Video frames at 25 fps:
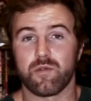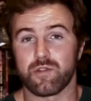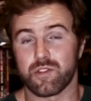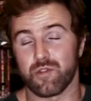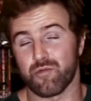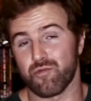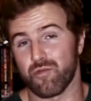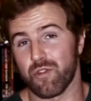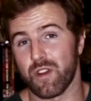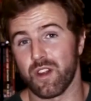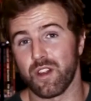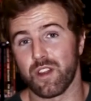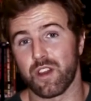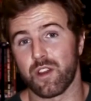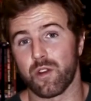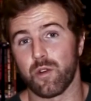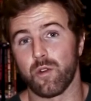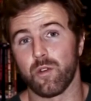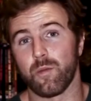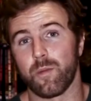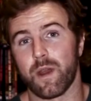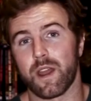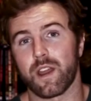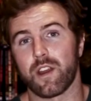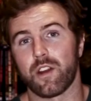It was a really
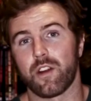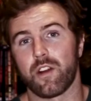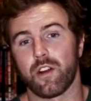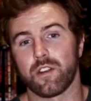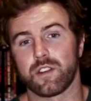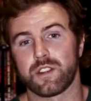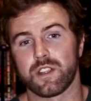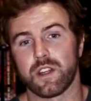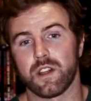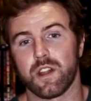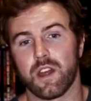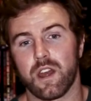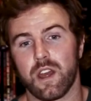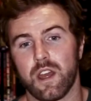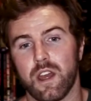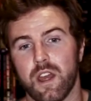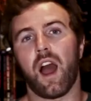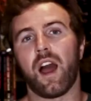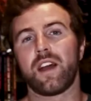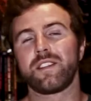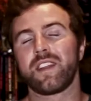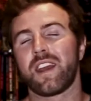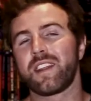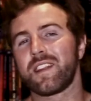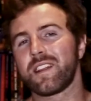cool Mechagodzilla.
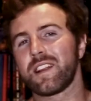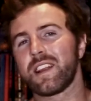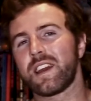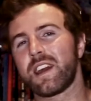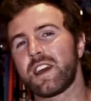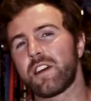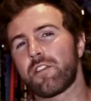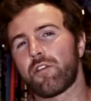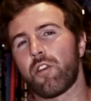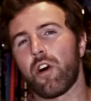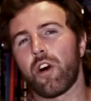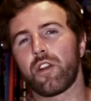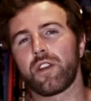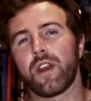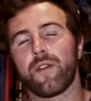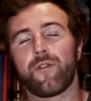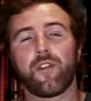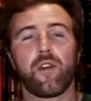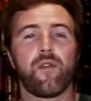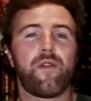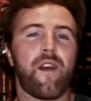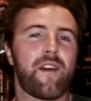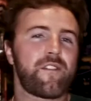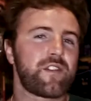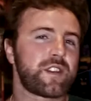And then later on,
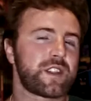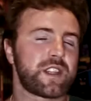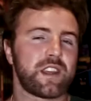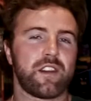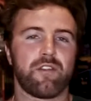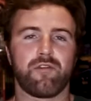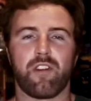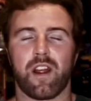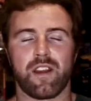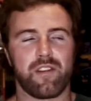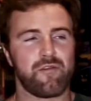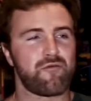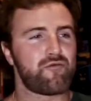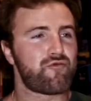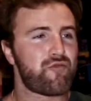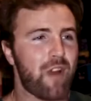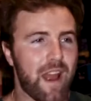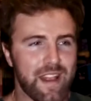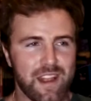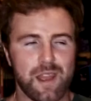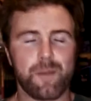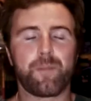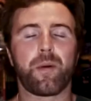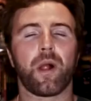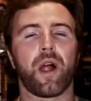if you've ever seen,
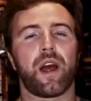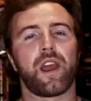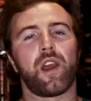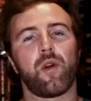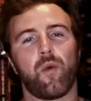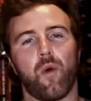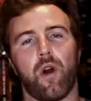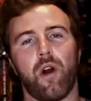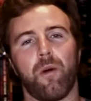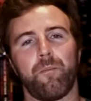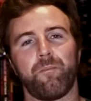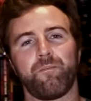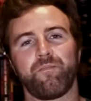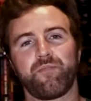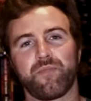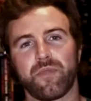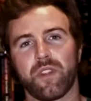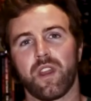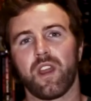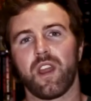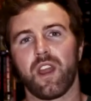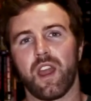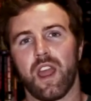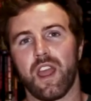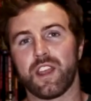Ready Player
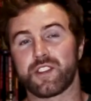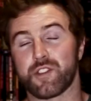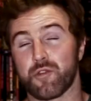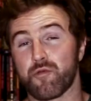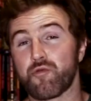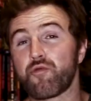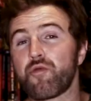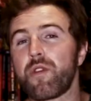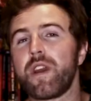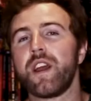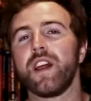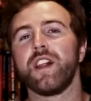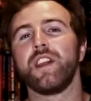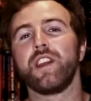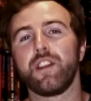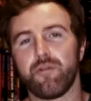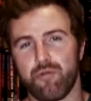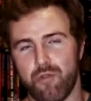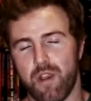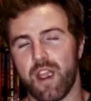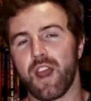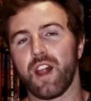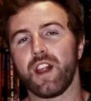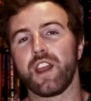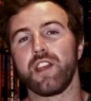One is a really,
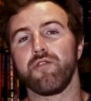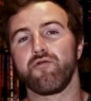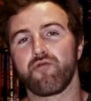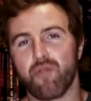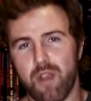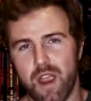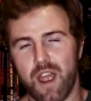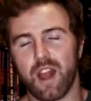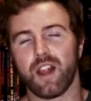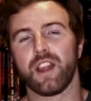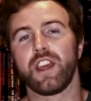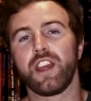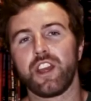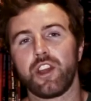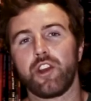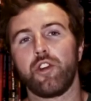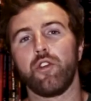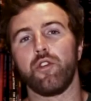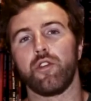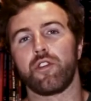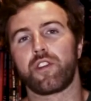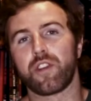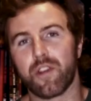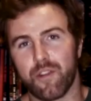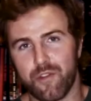really, really
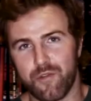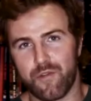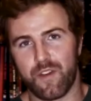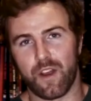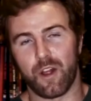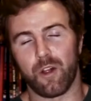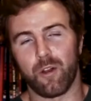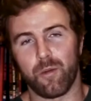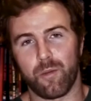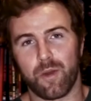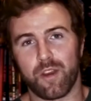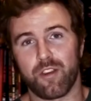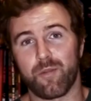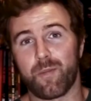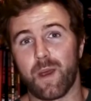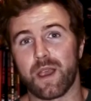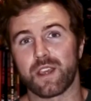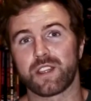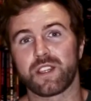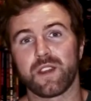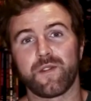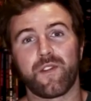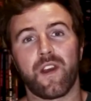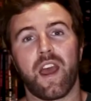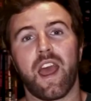good film,
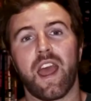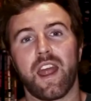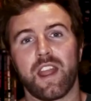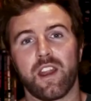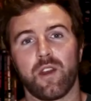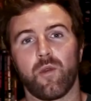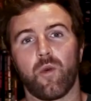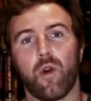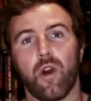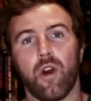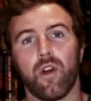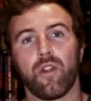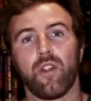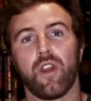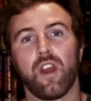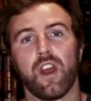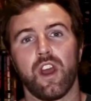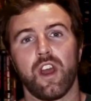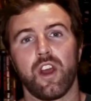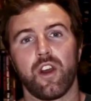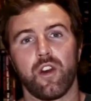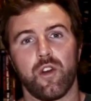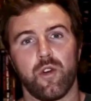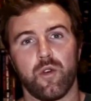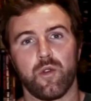especially for anyone
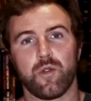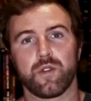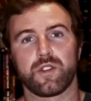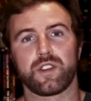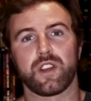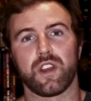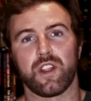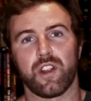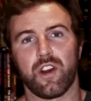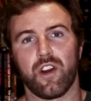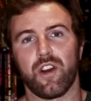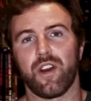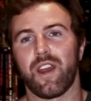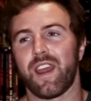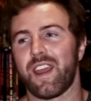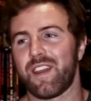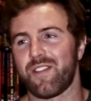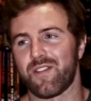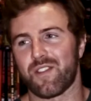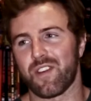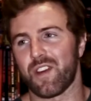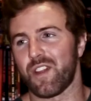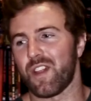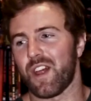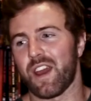who's,
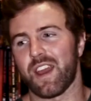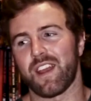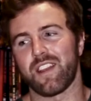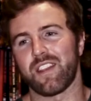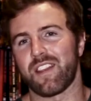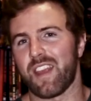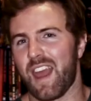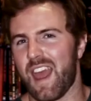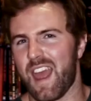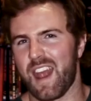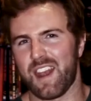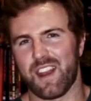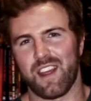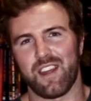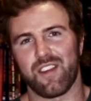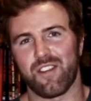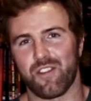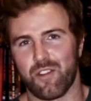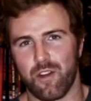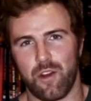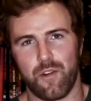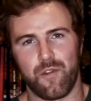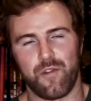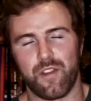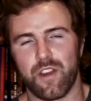into like nerdy
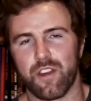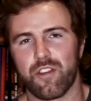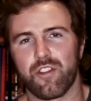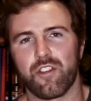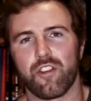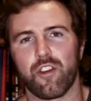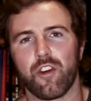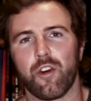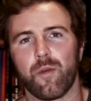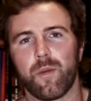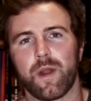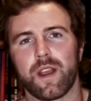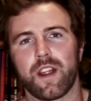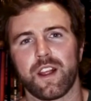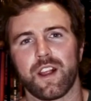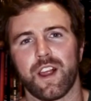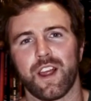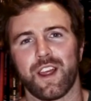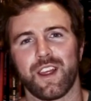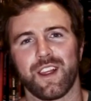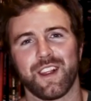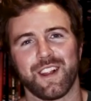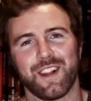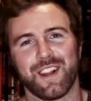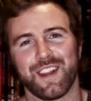stuff. There's so many
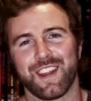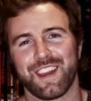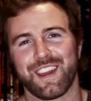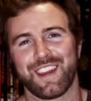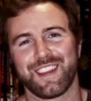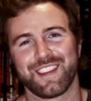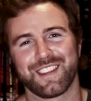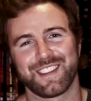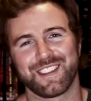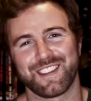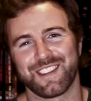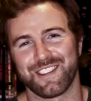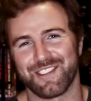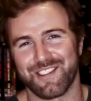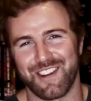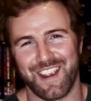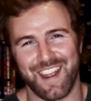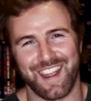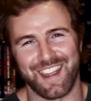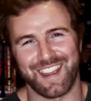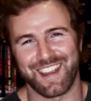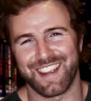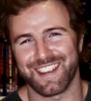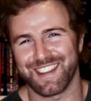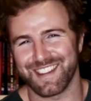little Easter
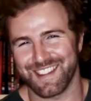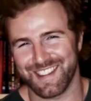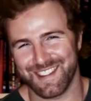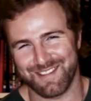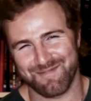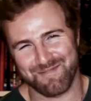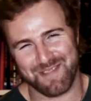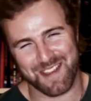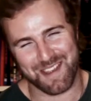eggs.